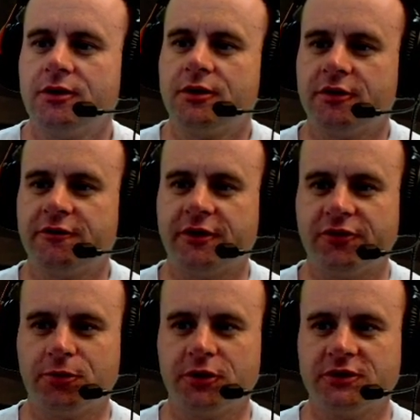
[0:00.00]
Your
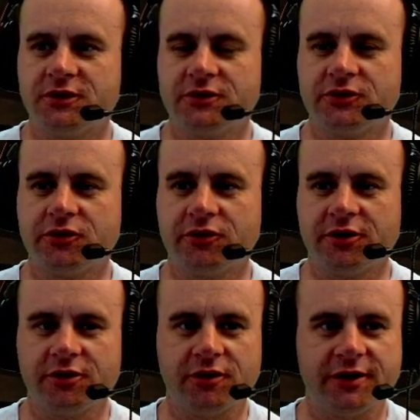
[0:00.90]
favorite person is literally
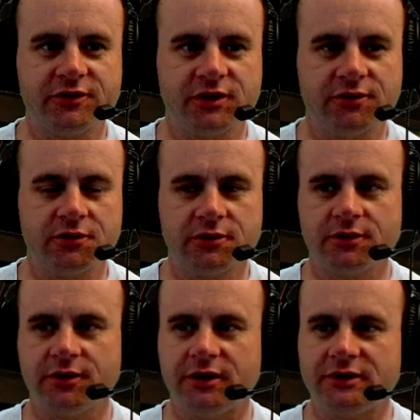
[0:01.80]
your lifesaver.
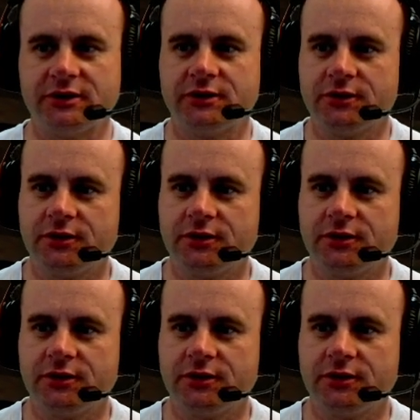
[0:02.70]
Nice.